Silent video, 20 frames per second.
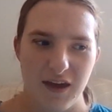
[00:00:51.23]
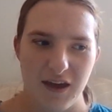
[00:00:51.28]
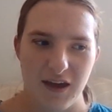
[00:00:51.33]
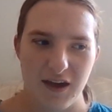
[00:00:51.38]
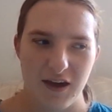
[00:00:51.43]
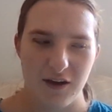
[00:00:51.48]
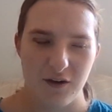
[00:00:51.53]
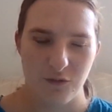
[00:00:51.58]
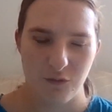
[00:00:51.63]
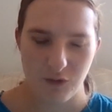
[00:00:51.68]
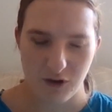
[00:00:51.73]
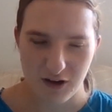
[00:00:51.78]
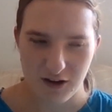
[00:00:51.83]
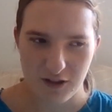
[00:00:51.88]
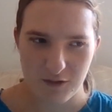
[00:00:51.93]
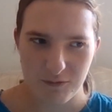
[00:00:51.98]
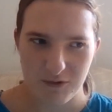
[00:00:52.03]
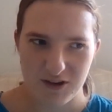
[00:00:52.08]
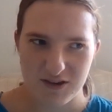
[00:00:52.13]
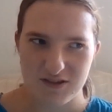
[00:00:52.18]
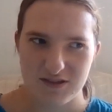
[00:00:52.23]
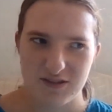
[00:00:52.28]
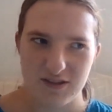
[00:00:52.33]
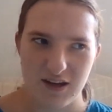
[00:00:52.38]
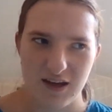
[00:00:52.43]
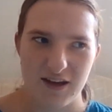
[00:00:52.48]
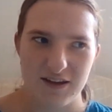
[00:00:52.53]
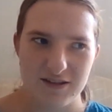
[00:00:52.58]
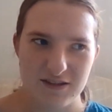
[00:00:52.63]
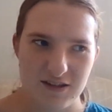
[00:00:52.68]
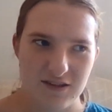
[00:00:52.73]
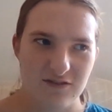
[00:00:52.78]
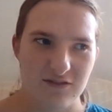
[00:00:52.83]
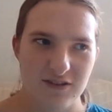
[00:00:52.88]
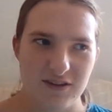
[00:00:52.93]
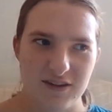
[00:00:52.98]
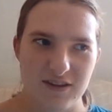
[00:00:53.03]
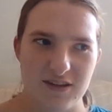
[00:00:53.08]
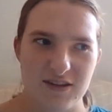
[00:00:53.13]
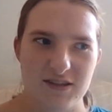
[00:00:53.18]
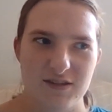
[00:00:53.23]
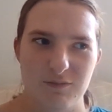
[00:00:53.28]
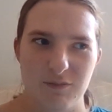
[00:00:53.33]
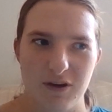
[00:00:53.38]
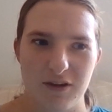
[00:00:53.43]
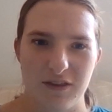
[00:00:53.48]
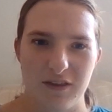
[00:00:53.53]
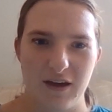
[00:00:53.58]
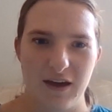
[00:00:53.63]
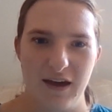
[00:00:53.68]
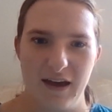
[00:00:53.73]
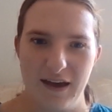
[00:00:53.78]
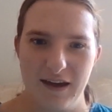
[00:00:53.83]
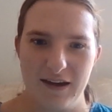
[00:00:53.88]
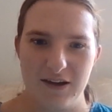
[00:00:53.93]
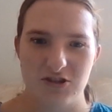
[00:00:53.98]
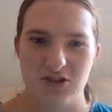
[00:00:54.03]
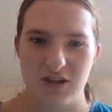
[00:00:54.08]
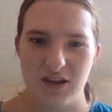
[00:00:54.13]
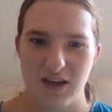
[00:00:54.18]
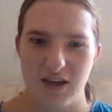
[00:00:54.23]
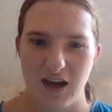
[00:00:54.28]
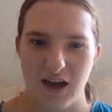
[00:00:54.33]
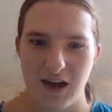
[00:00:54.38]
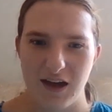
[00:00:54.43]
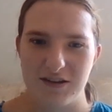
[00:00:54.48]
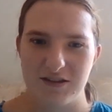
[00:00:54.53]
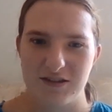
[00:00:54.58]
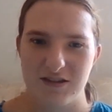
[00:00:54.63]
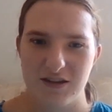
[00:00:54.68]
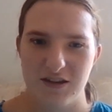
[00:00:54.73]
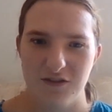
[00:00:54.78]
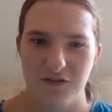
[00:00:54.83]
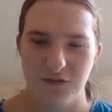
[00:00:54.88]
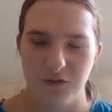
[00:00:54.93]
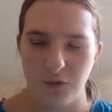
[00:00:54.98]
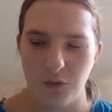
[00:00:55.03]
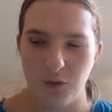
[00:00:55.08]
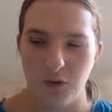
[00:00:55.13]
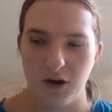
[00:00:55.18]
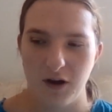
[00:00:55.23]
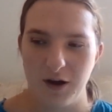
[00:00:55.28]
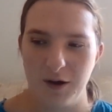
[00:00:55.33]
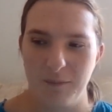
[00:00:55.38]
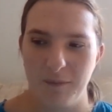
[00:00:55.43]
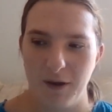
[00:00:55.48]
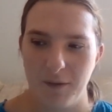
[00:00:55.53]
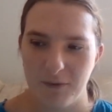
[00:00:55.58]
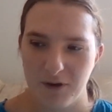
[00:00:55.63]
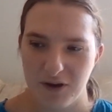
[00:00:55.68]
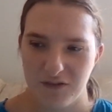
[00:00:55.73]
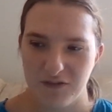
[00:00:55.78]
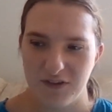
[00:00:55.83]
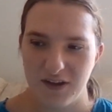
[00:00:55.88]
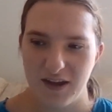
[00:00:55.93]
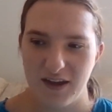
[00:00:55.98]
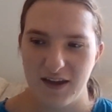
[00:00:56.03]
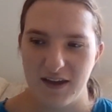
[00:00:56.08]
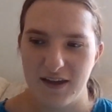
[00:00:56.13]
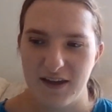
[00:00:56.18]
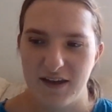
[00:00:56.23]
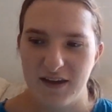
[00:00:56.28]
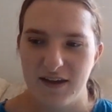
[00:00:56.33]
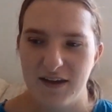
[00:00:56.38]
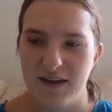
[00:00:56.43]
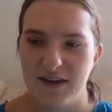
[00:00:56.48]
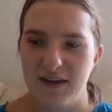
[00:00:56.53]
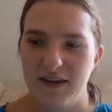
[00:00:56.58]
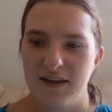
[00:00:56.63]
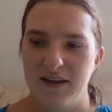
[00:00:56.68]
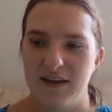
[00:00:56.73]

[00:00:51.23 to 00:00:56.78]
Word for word: And one of the books that I did read this month, I actually got for my birthday,